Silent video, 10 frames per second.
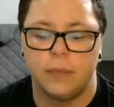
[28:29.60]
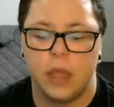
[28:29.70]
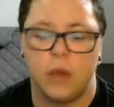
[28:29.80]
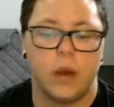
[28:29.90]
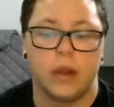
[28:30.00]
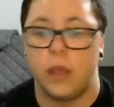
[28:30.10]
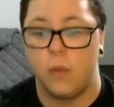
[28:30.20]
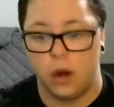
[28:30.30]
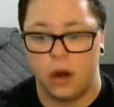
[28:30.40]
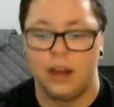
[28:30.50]
in where they
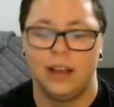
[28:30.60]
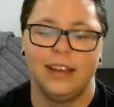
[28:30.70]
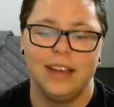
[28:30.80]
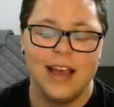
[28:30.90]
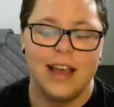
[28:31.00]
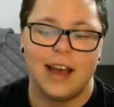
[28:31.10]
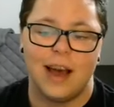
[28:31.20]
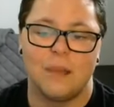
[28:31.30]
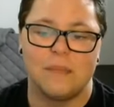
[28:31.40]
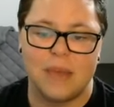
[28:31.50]
were
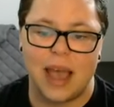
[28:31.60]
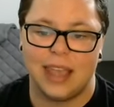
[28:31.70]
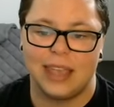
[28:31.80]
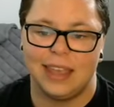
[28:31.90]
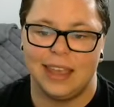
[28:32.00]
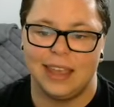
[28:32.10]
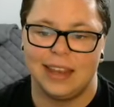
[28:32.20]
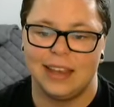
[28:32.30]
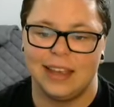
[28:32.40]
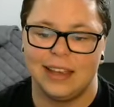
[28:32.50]
back
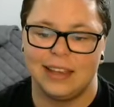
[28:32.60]
in